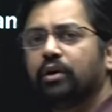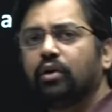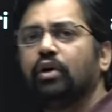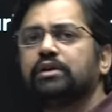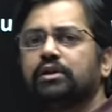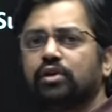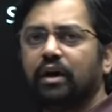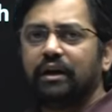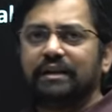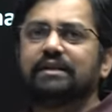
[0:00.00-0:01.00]
the causes
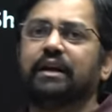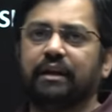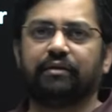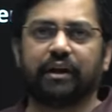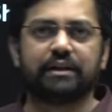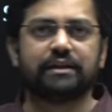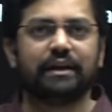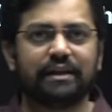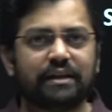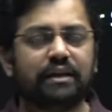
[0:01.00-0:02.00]
or significance,
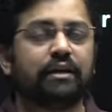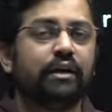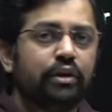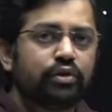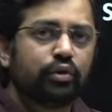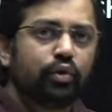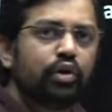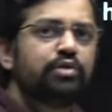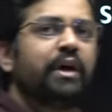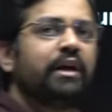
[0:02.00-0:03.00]
isn't it? So
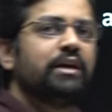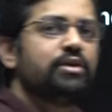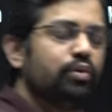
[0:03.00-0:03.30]
those battles